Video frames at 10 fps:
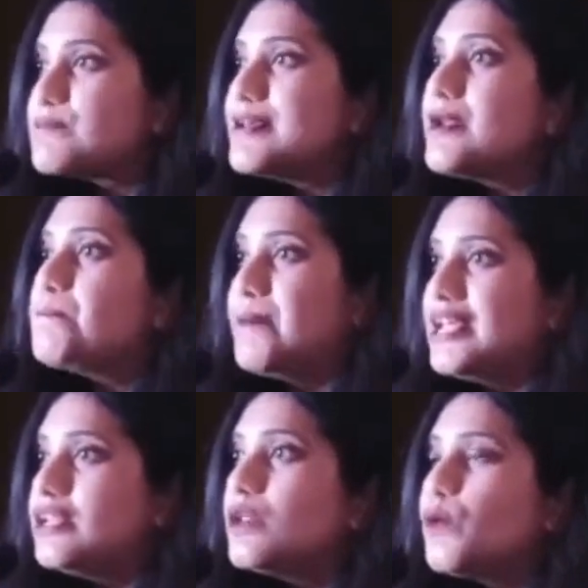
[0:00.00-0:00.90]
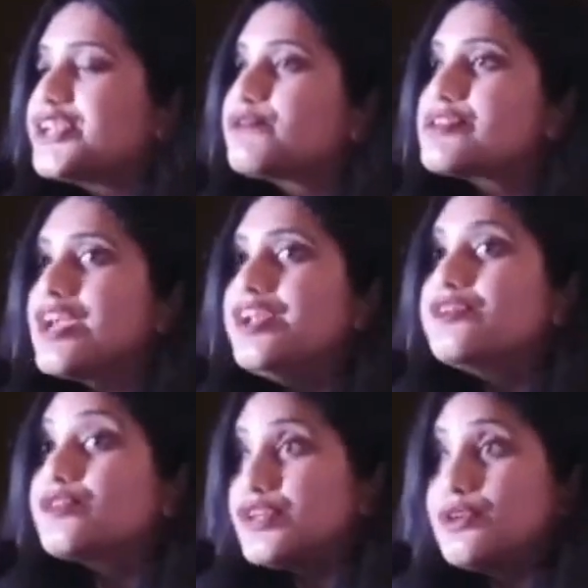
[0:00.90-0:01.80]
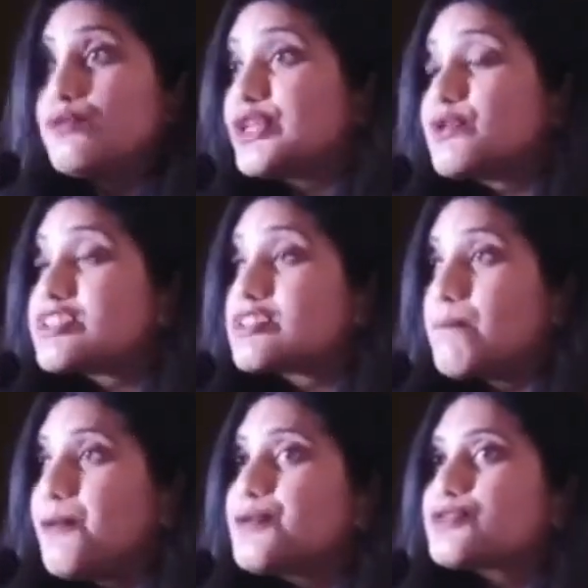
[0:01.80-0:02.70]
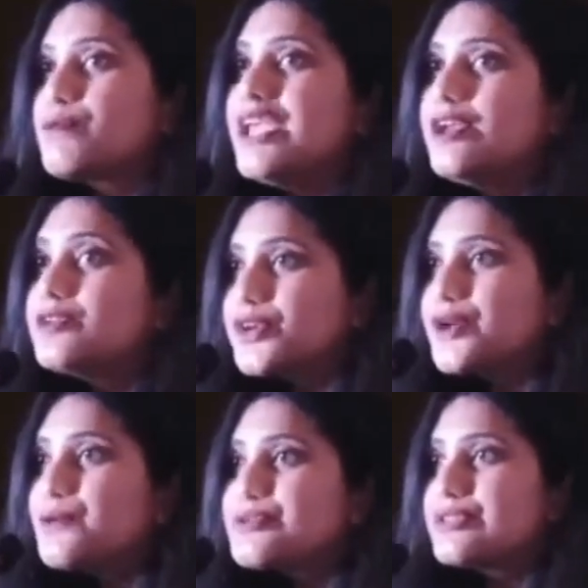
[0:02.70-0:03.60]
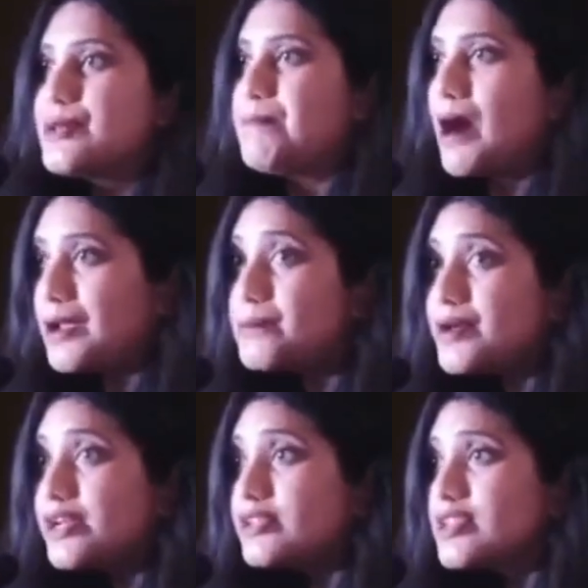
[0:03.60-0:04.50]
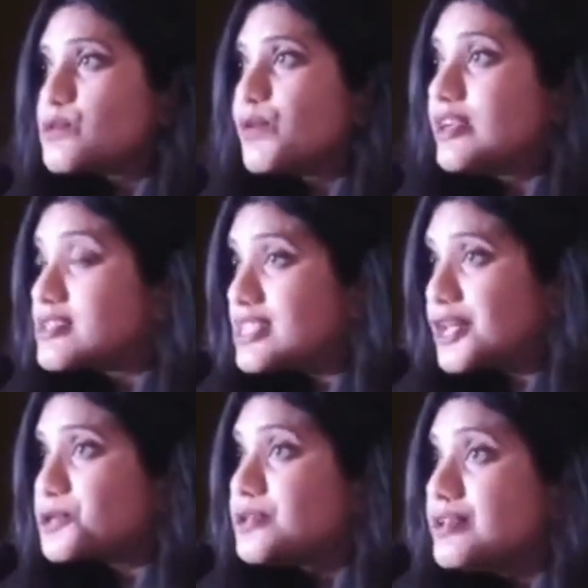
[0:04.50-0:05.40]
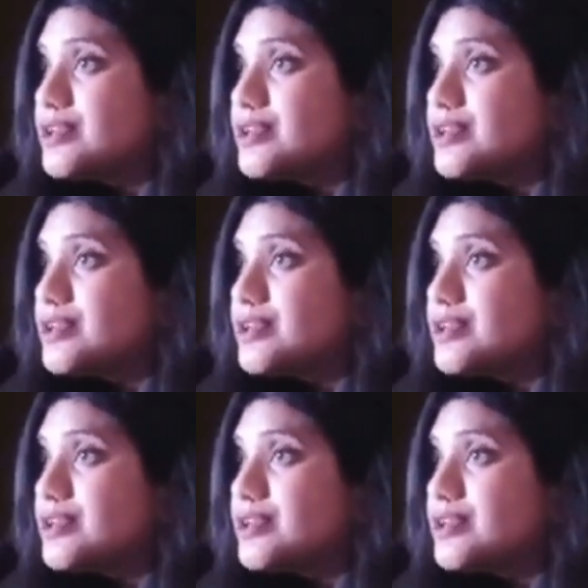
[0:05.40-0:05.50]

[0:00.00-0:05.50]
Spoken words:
been a bill which was supposed to be introduced in the parliament in this winter session.